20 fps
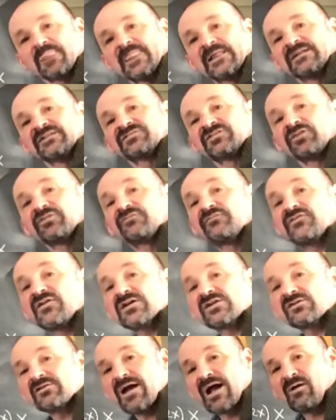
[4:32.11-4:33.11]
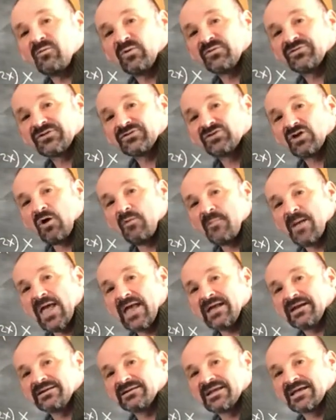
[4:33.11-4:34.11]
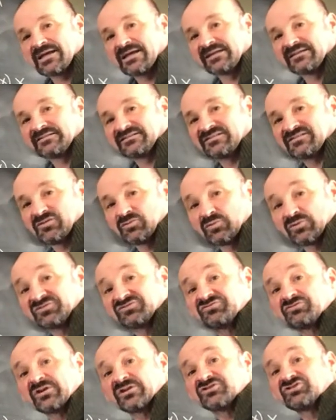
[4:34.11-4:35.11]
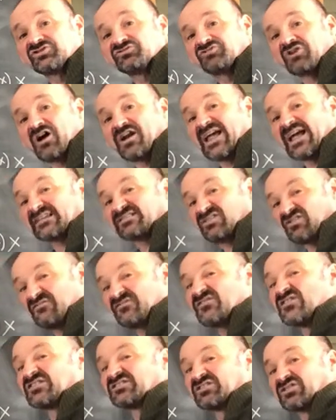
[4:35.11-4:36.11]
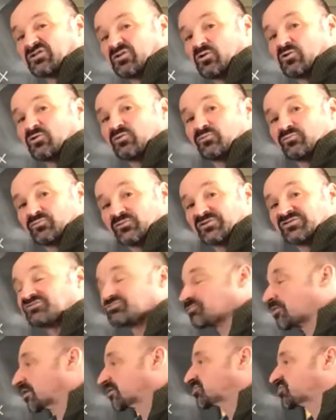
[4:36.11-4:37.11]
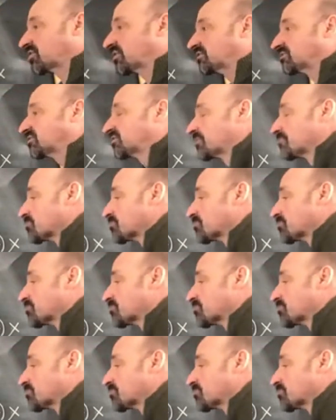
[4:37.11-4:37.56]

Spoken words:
So to figure out what the domain is, the restrictions on x, the physical restrictions